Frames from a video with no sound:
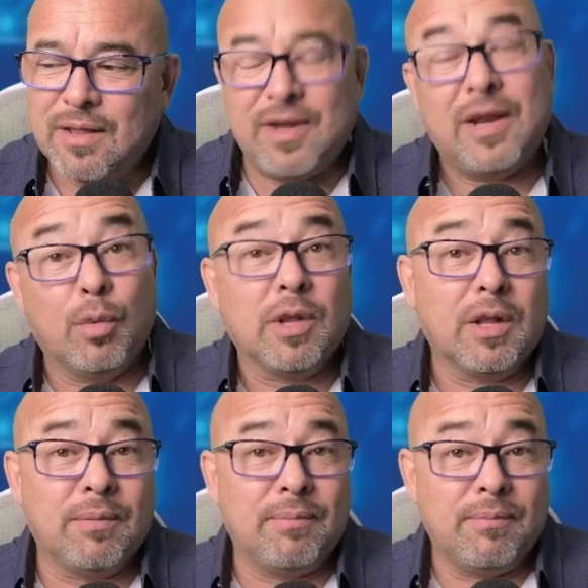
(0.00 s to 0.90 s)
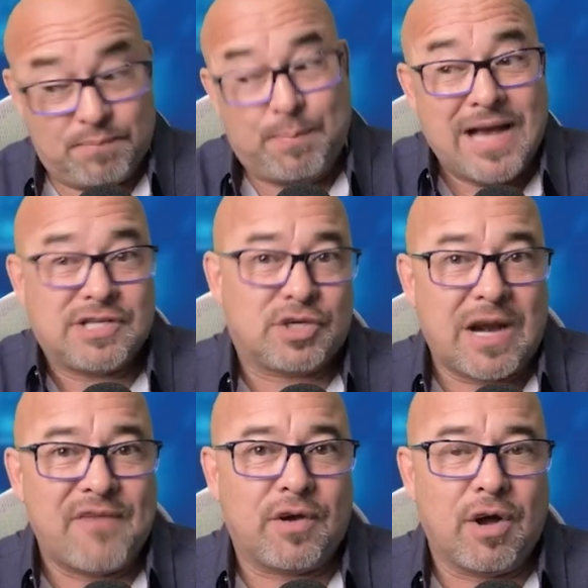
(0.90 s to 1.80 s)
then it will pass the
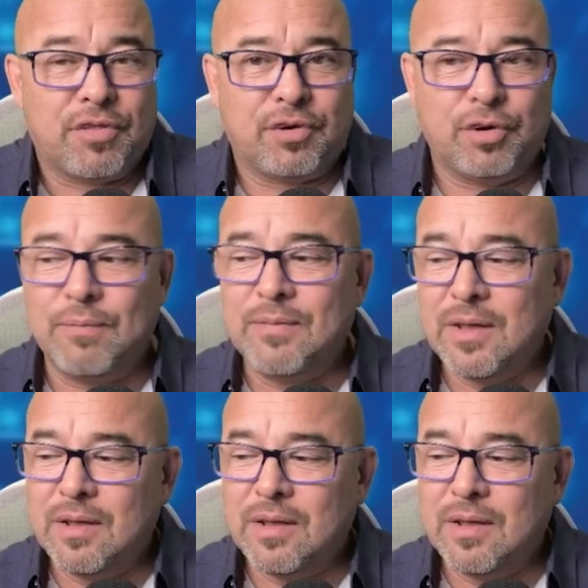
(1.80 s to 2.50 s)
traffic on through.